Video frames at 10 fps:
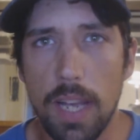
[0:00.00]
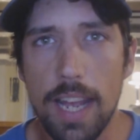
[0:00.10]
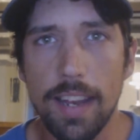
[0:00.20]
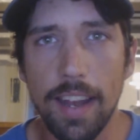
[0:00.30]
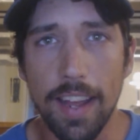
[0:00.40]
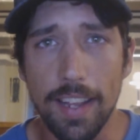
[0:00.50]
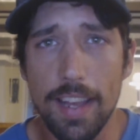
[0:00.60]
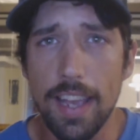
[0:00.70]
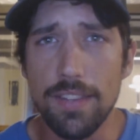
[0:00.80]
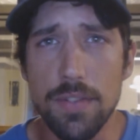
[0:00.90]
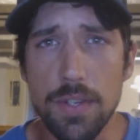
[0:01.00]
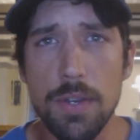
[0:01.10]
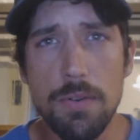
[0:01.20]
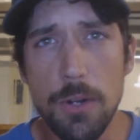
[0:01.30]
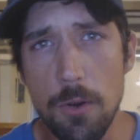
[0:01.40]
And like, it's
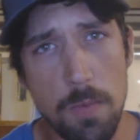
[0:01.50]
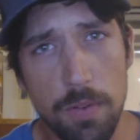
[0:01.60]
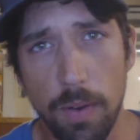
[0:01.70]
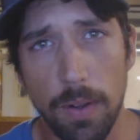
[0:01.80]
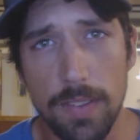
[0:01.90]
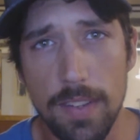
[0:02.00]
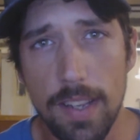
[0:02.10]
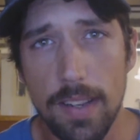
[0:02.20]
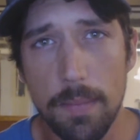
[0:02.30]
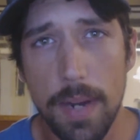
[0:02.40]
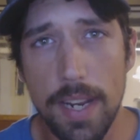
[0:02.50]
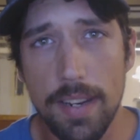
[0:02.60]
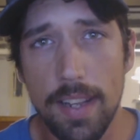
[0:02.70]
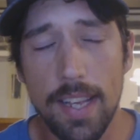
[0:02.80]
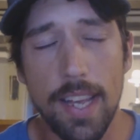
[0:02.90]
YouTube's fault, right?